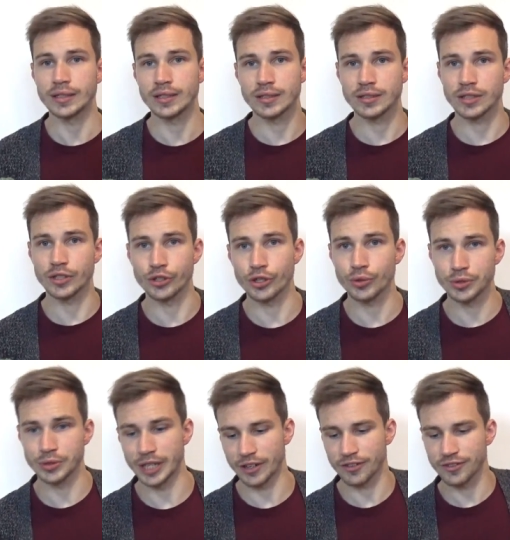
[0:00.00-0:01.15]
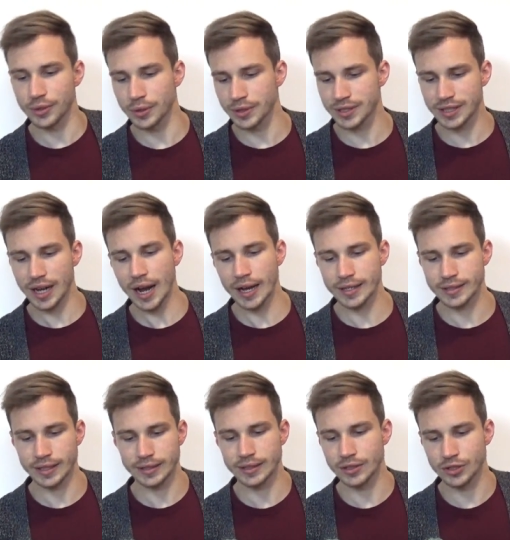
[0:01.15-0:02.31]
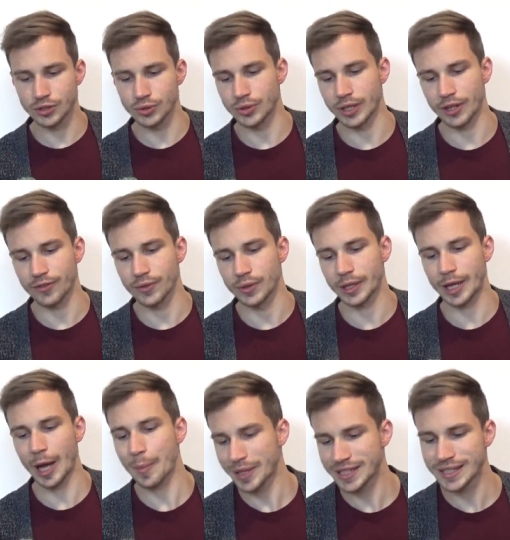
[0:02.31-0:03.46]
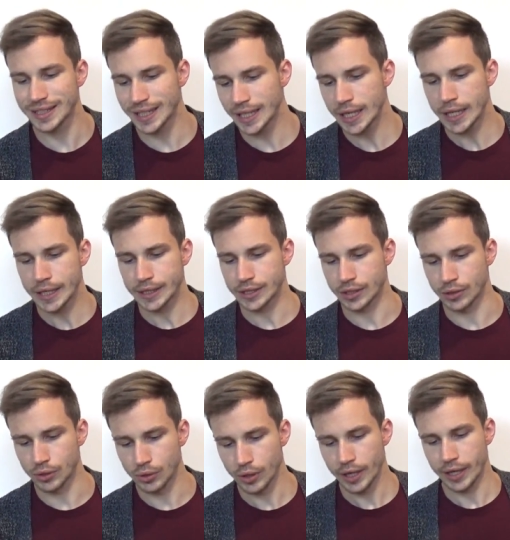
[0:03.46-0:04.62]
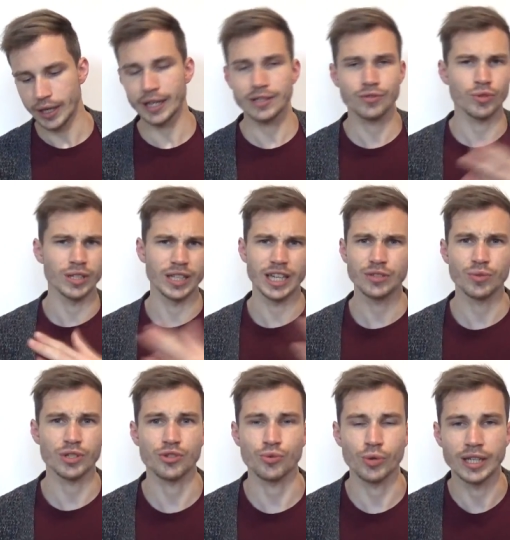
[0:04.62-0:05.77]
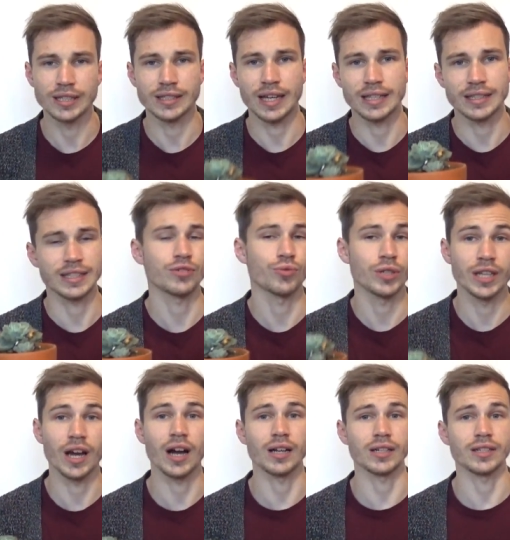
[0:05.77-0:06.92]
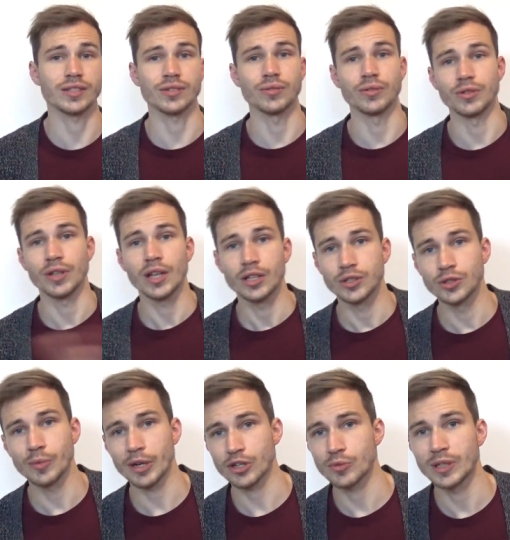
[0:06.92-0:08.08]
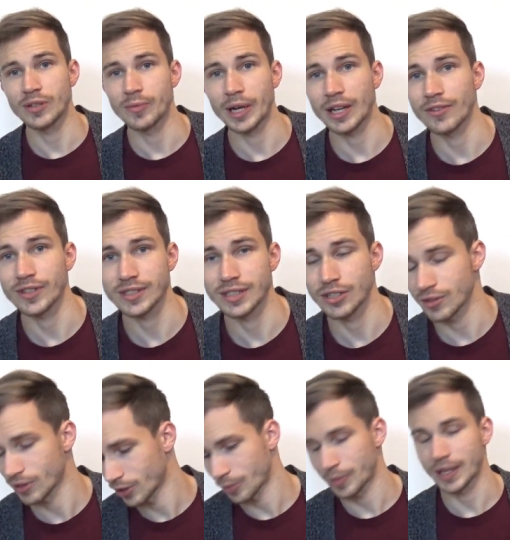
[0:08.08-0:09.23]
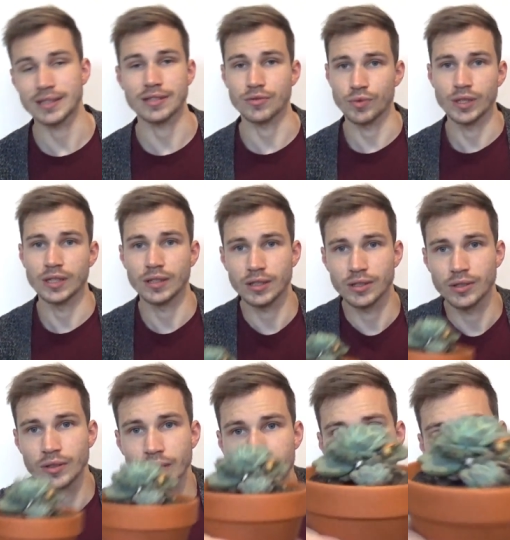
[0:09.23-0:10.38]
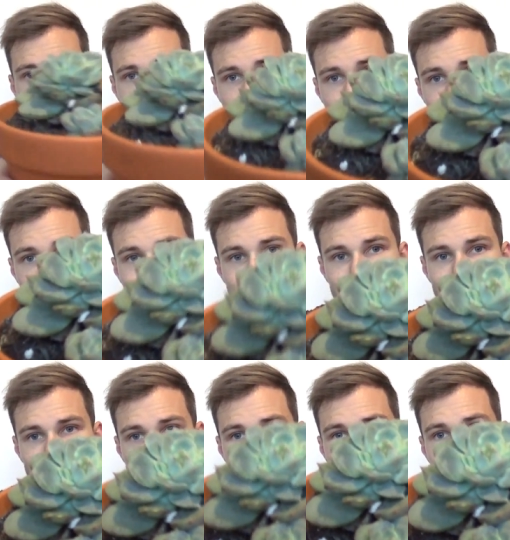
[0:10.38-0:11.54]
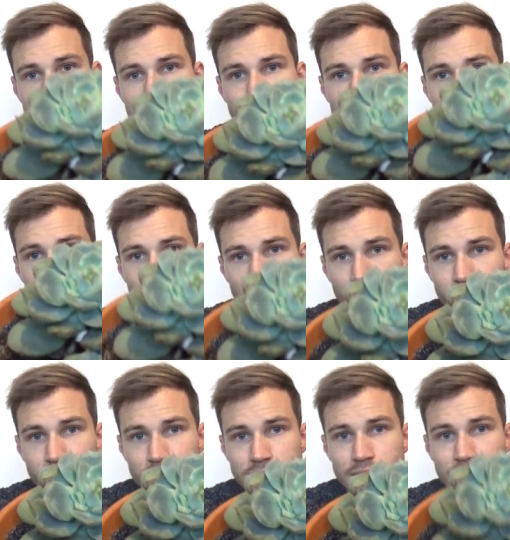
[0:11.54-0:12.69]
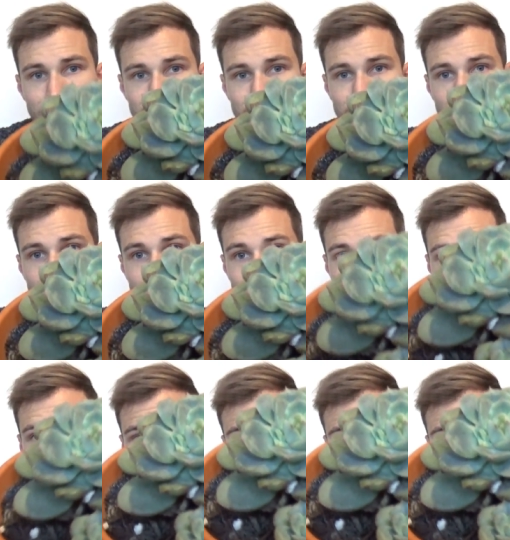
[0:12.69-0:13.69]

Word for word: didn't grow to their full size, they didn't do to their full capacity, so it's really, it was ruined and it's really ugly. So too much mealybug infestation on your plants is really not good. So look at this, I will tilt it a little bit